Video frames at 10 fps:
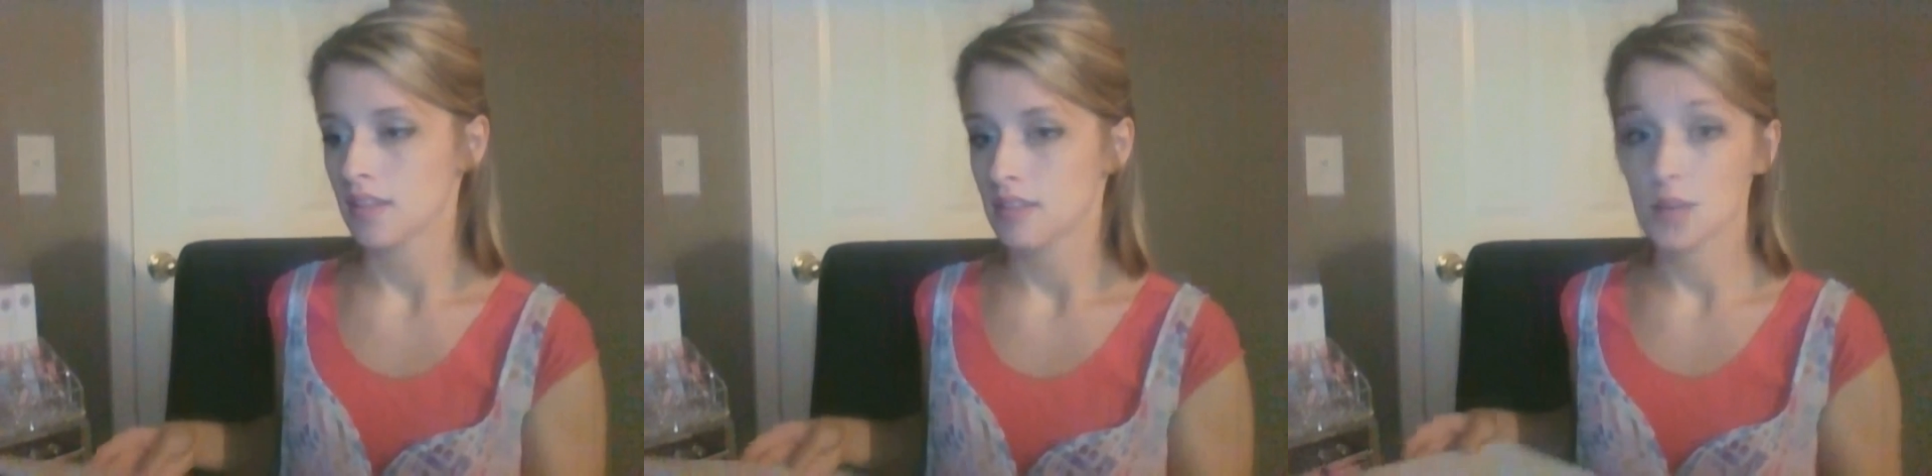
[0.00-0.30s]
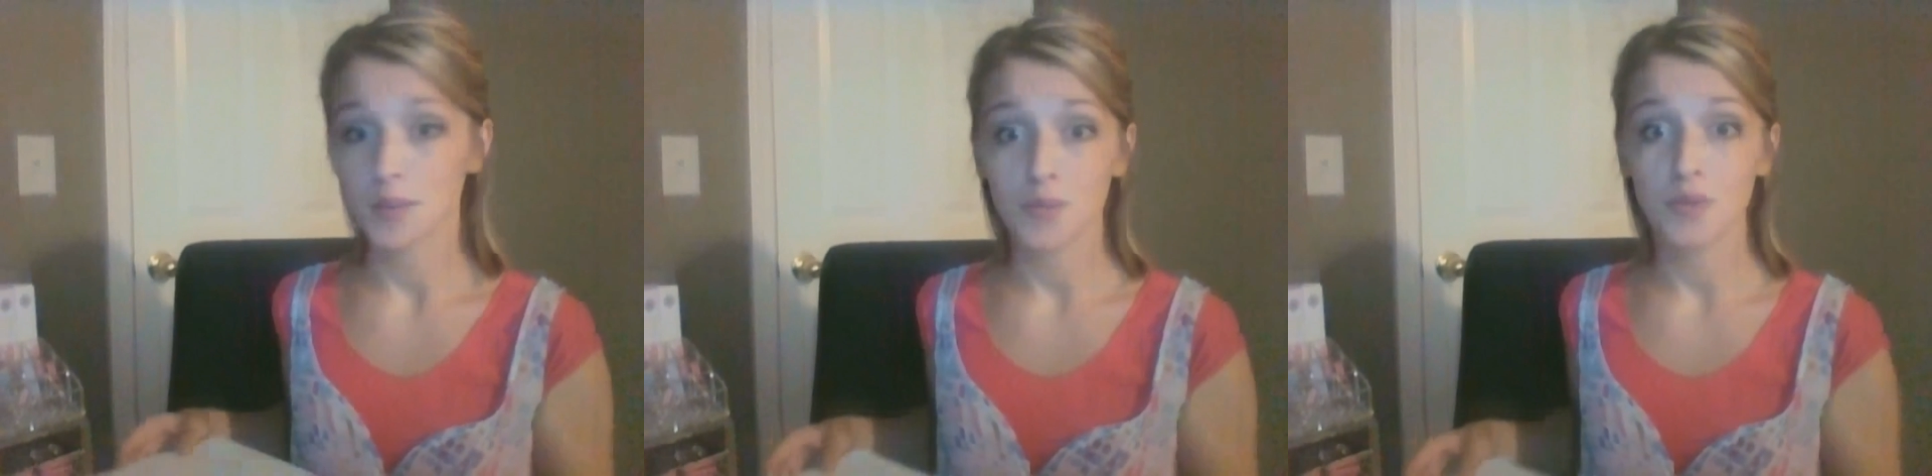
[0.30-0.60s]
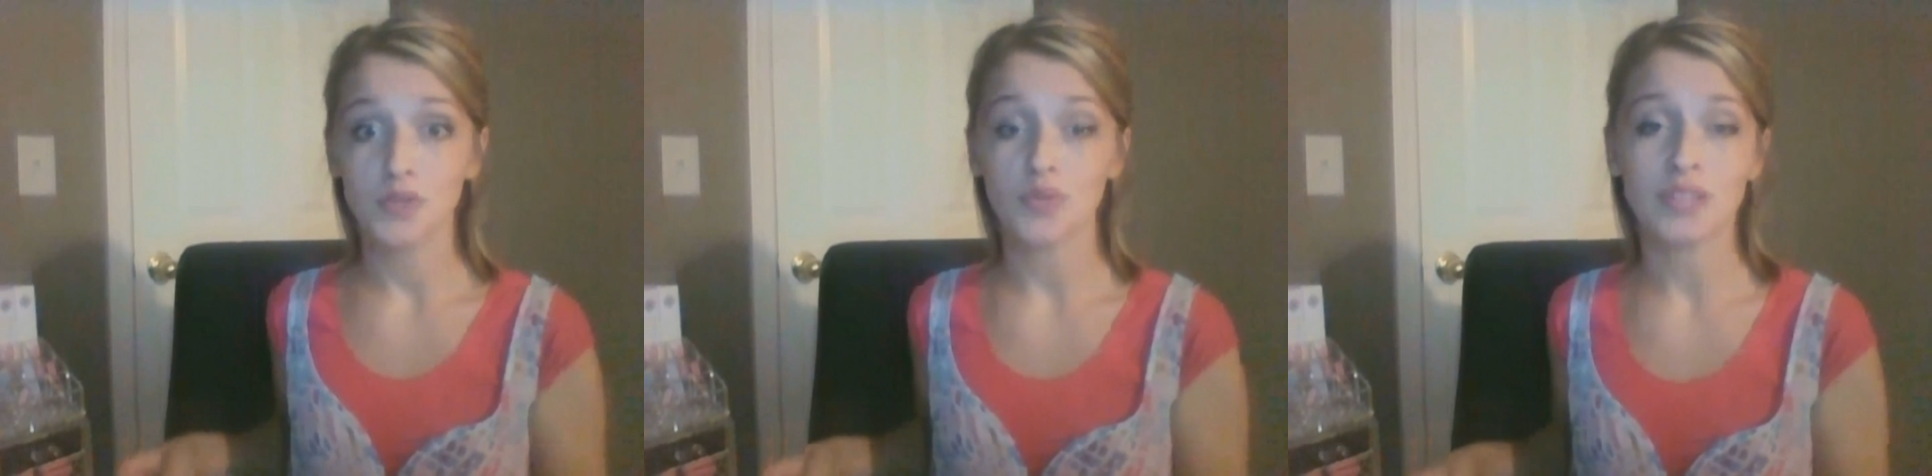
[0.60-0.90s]
that people
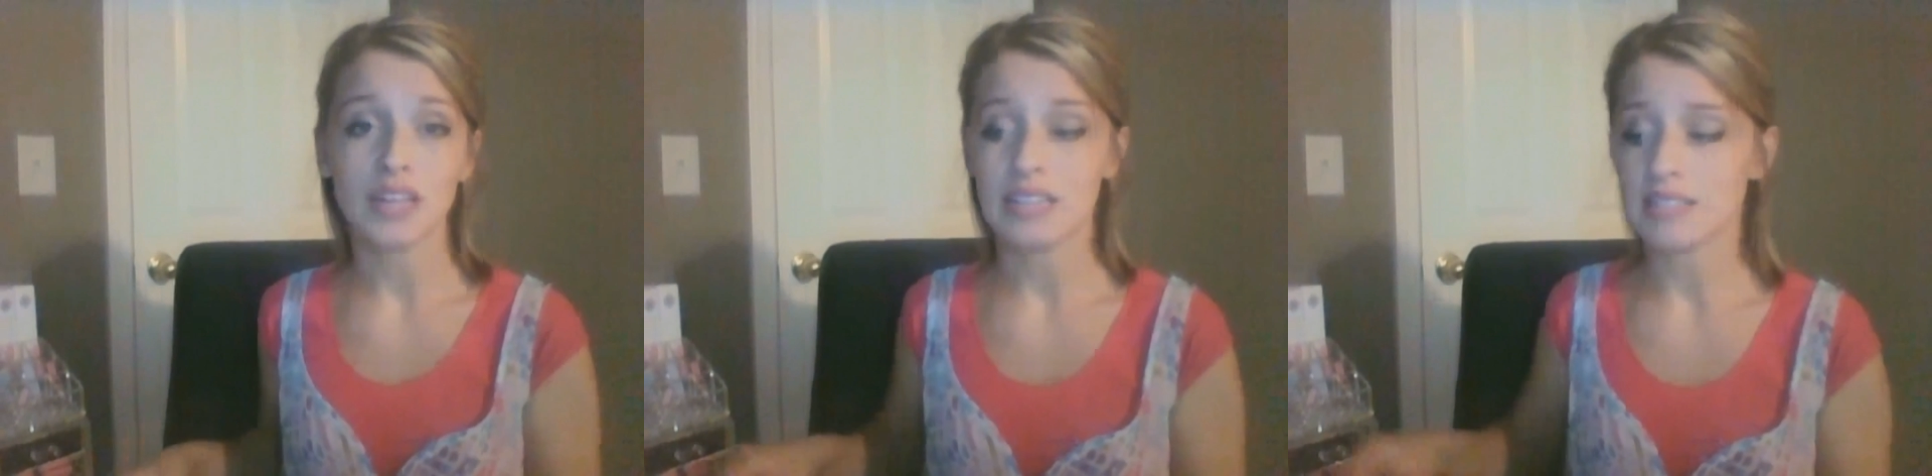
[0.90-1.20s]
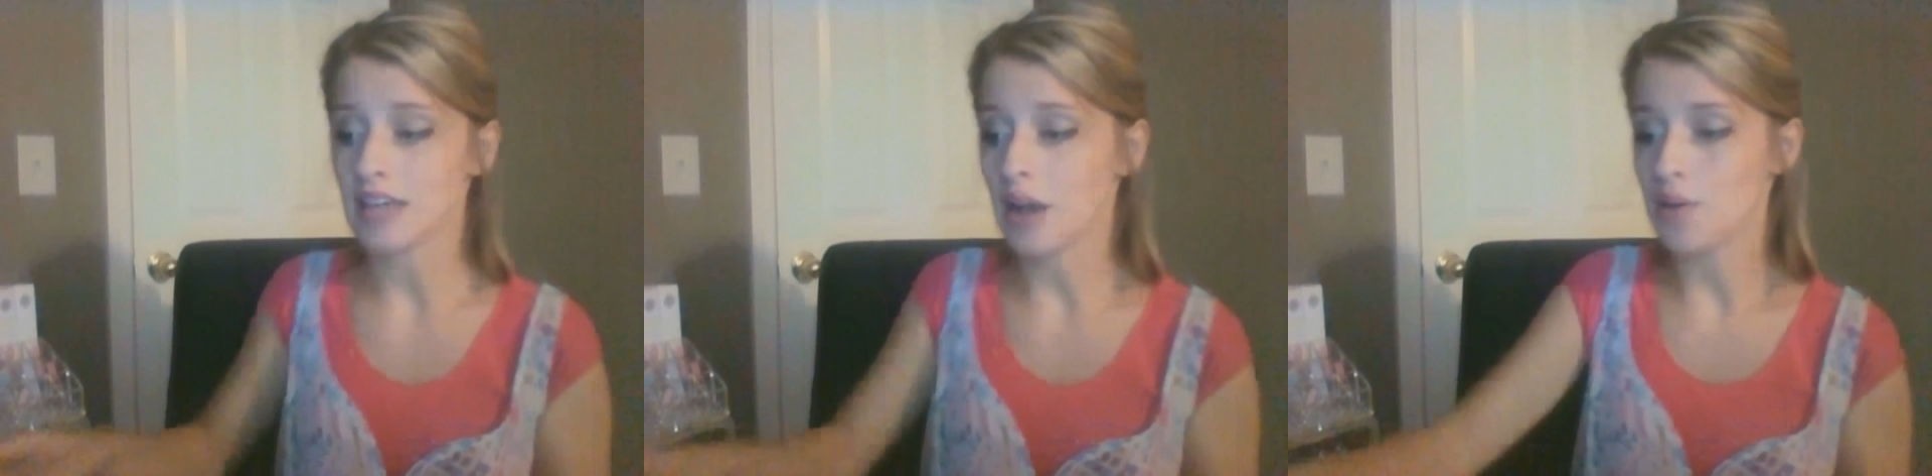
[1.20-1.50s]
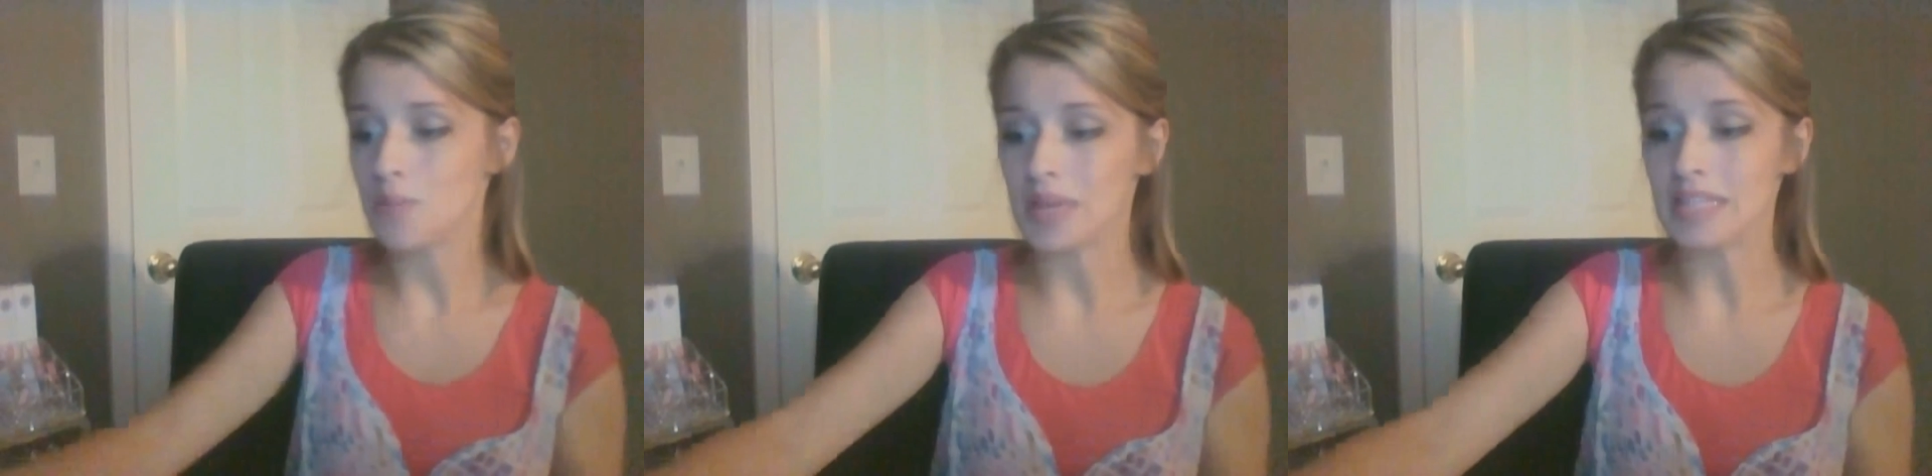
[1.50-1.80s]
don't realize is how
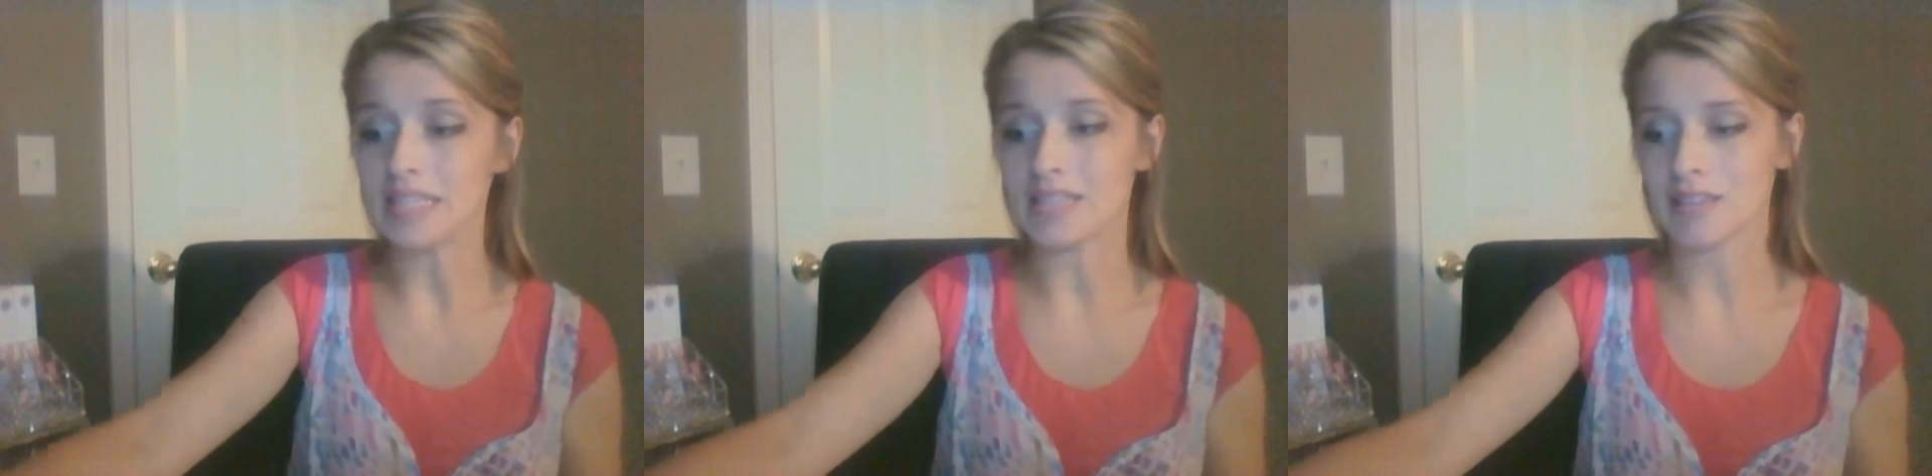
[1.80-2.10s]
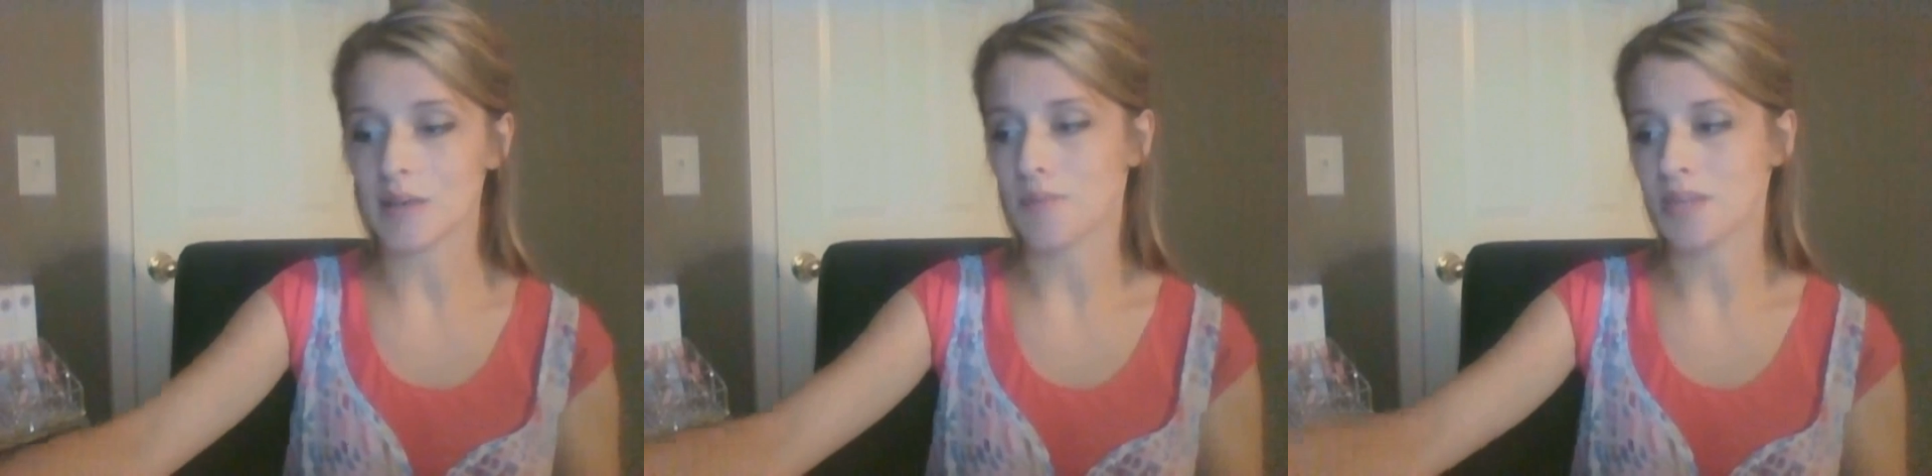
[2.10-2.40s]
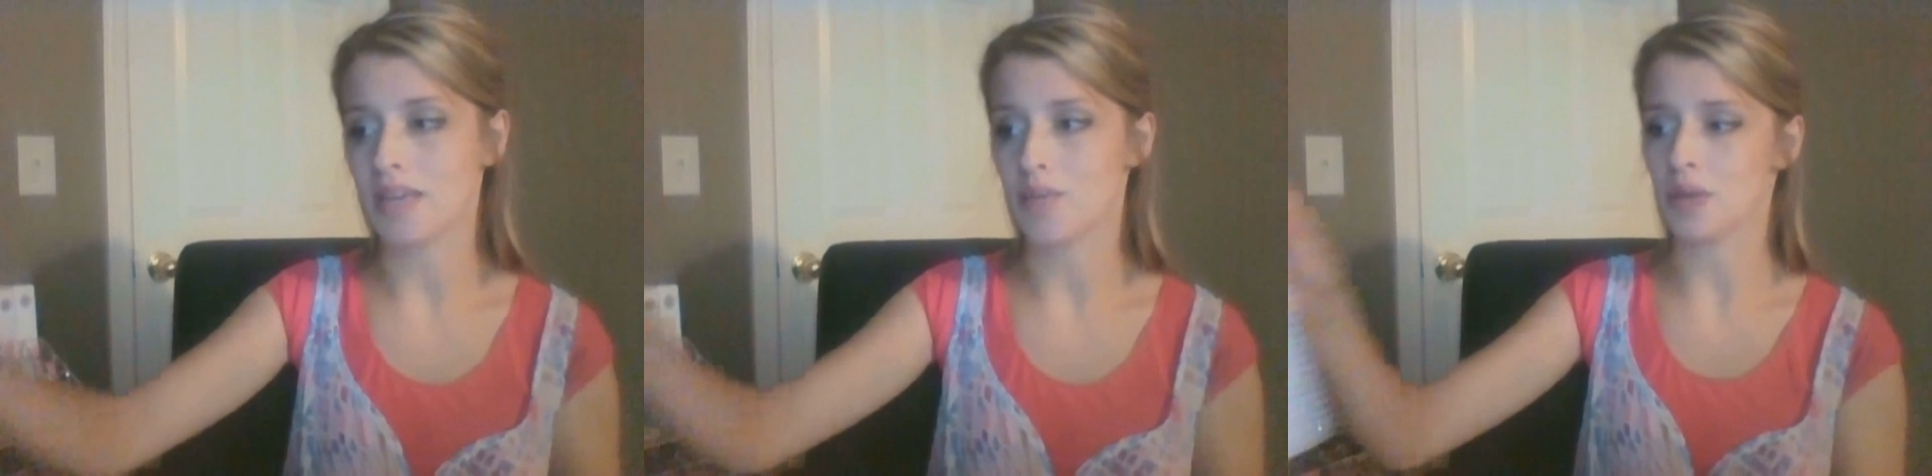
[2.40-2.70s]
amazing this company
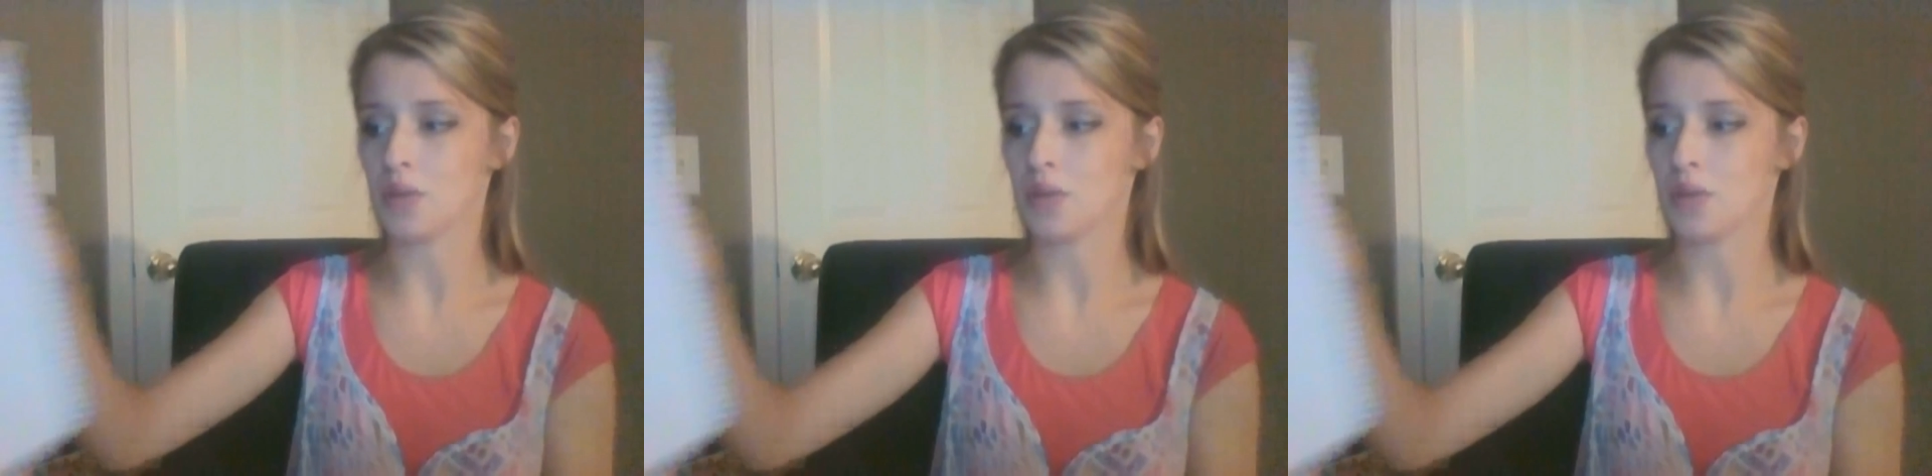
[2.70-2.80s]
can be.